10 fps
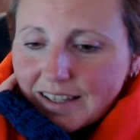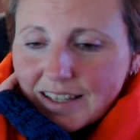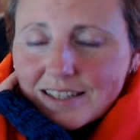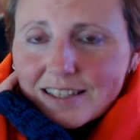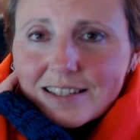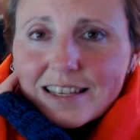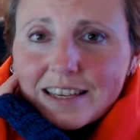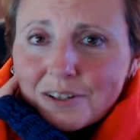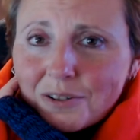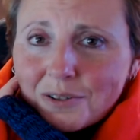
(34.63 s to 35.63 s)
just
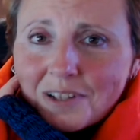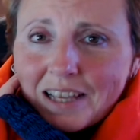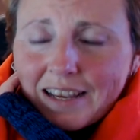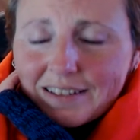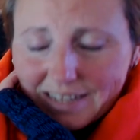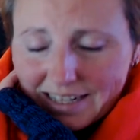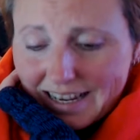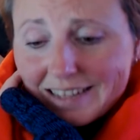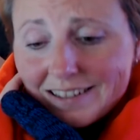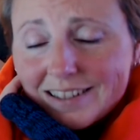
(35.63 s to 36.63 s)
get it all out and
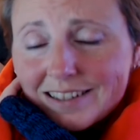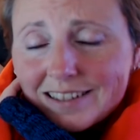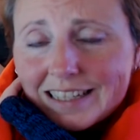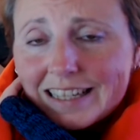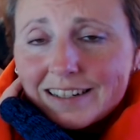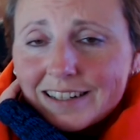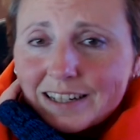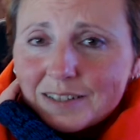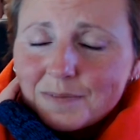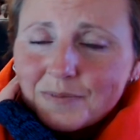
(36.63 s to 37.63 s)
edit it and get it
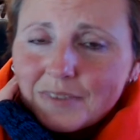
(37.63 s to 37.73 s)
up